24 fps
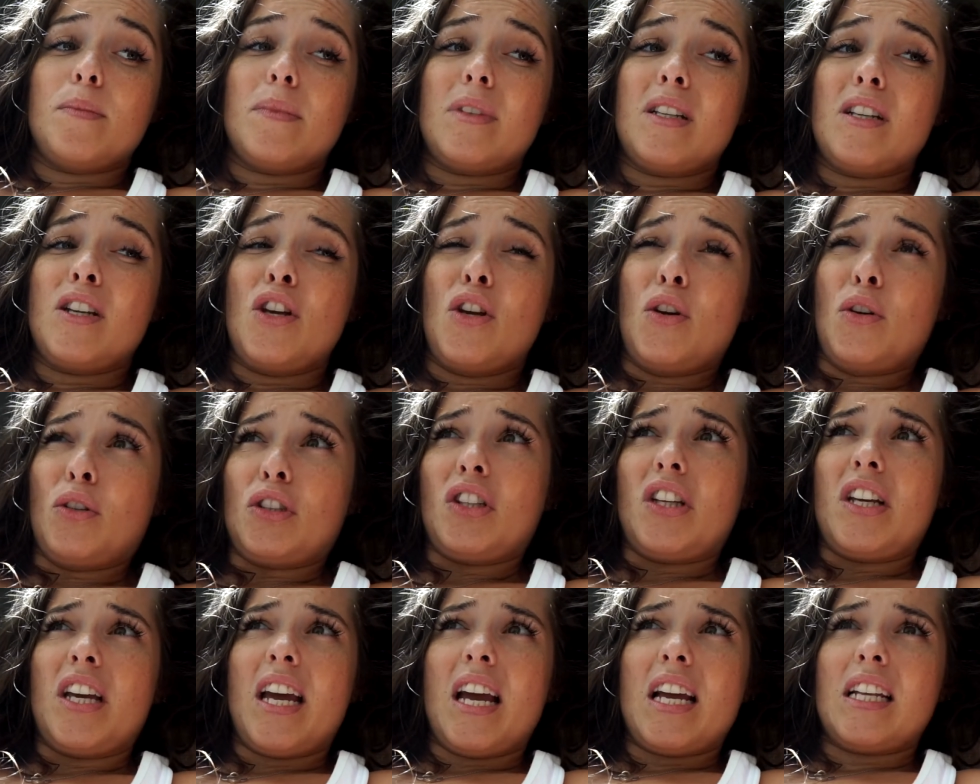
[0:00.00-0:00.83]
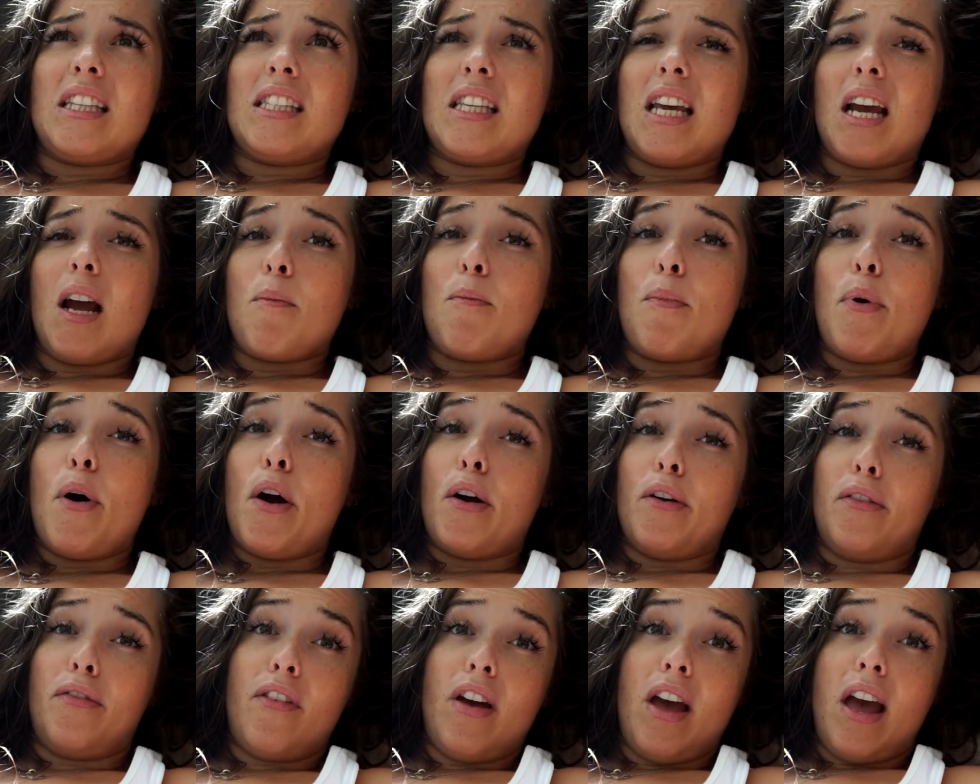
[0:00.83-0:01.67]
Usually, it's like a
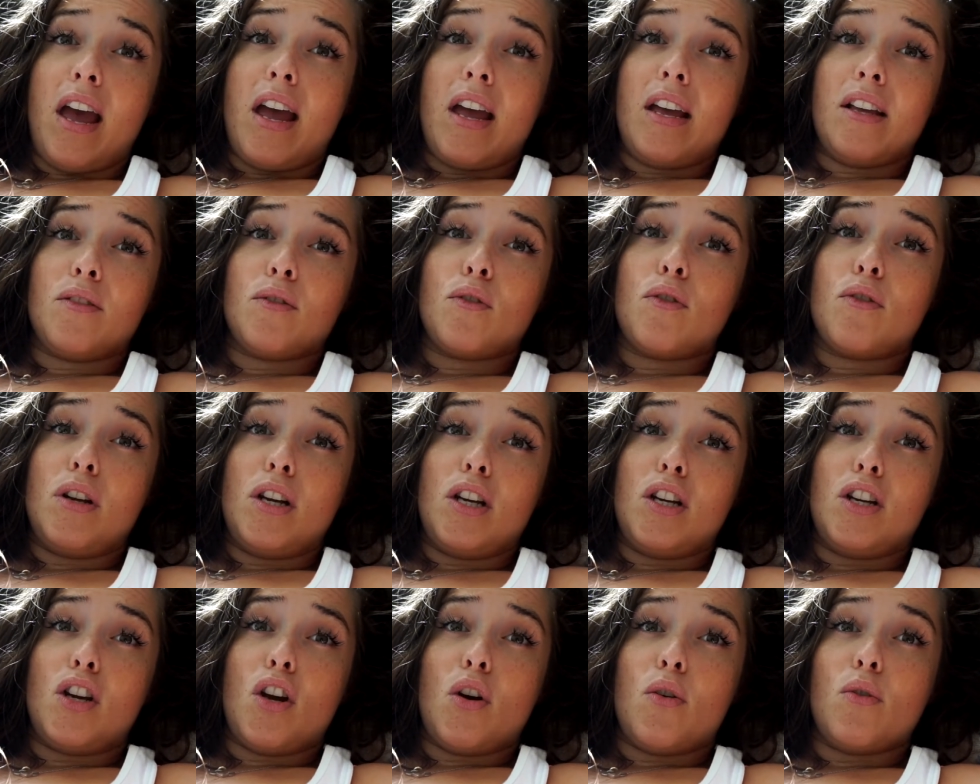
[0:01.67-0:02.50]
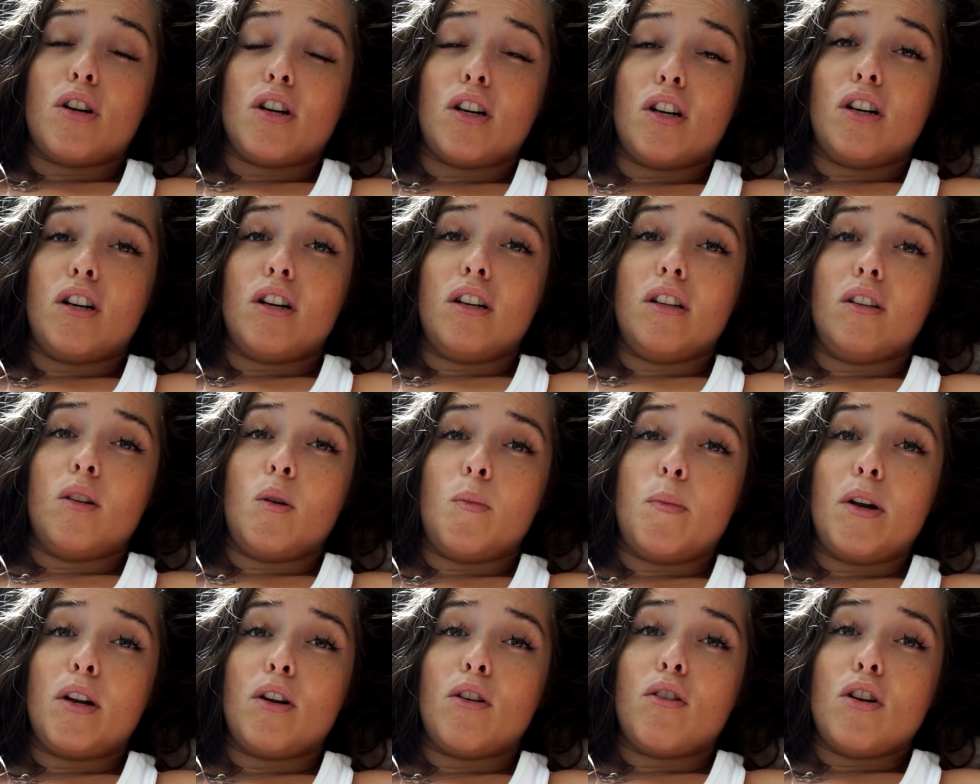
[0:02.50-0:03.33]
parfait, Greek yogurt, a little
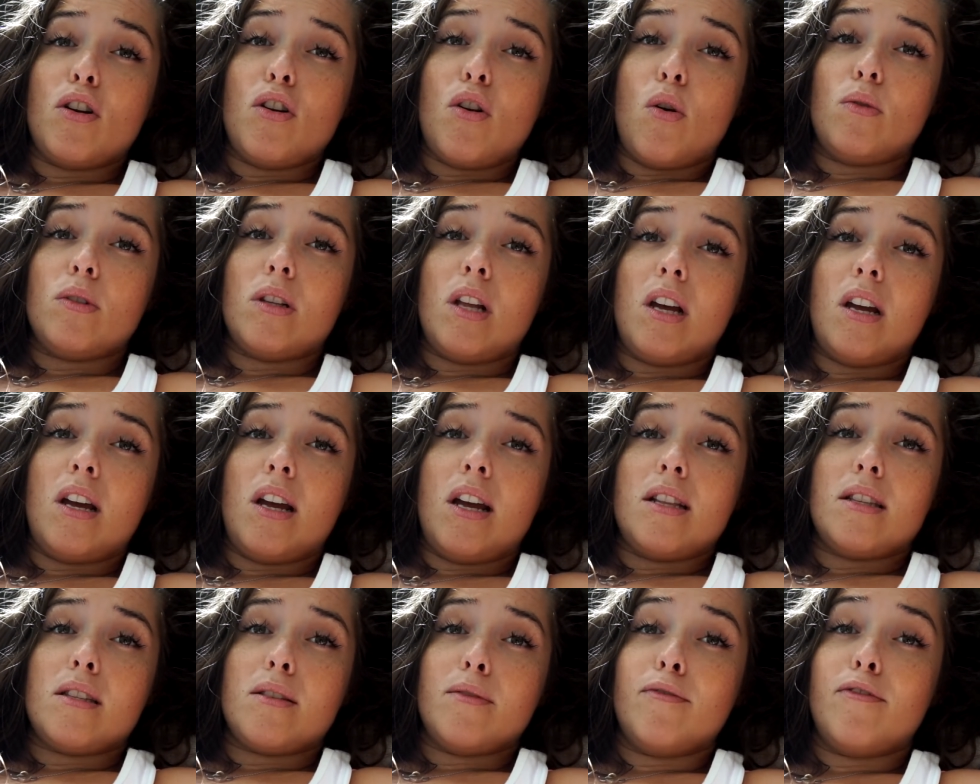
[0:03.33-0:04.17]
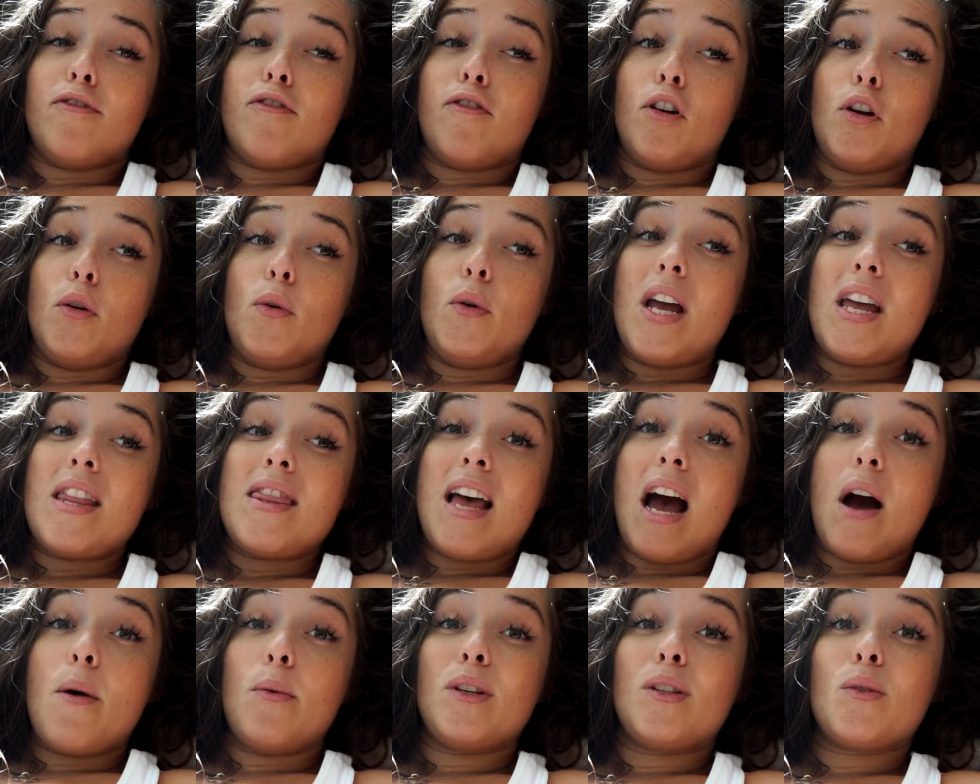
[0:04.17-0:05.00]
bit of granola, and some fruit, and
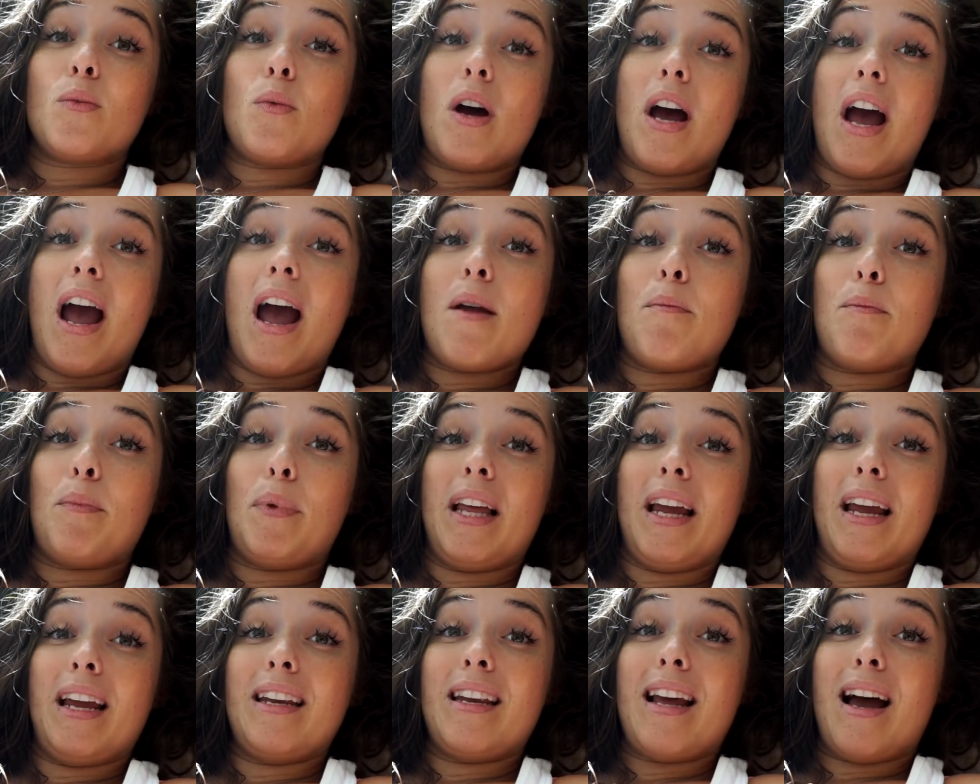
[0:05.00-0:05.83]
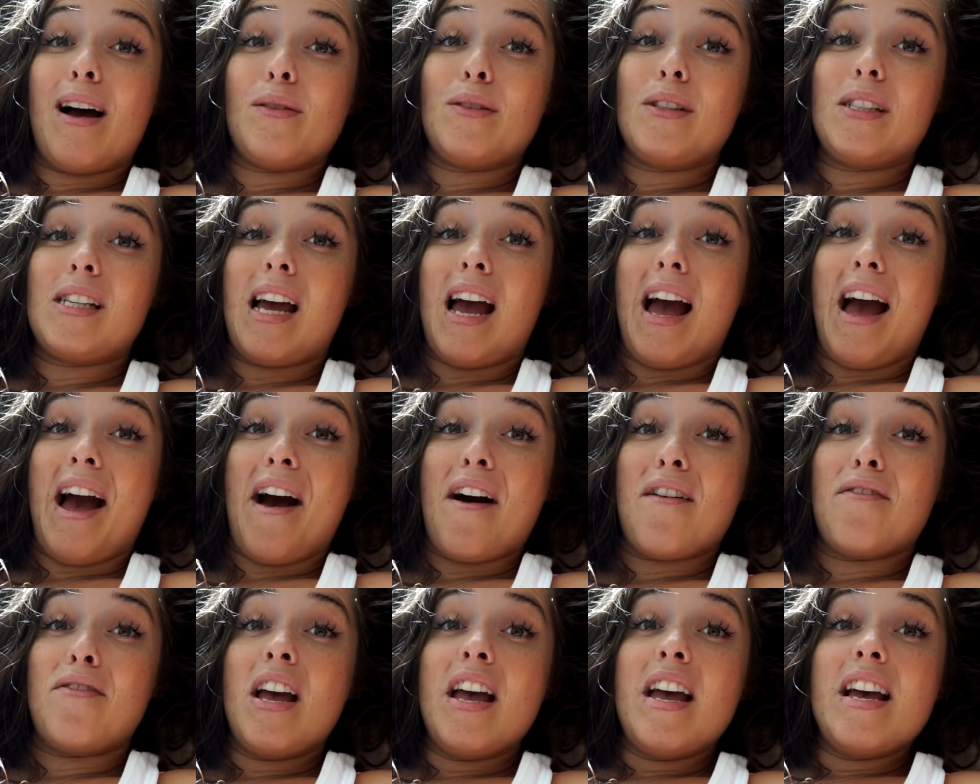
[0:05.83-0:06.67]
that was what I had planned out to
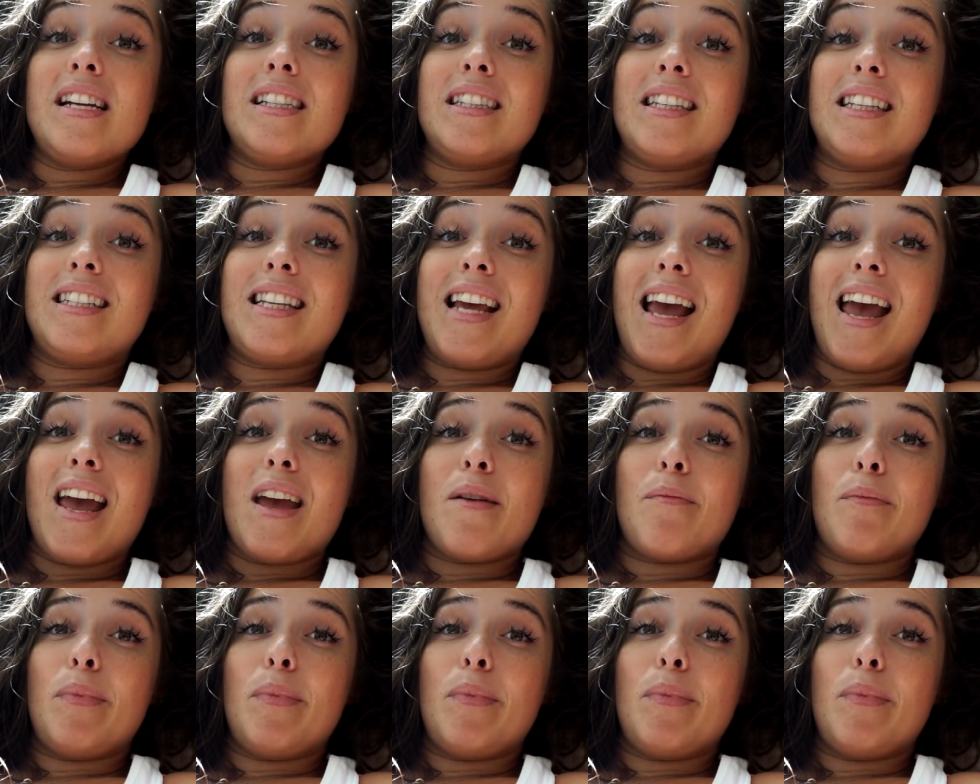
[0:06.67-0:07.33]
have today.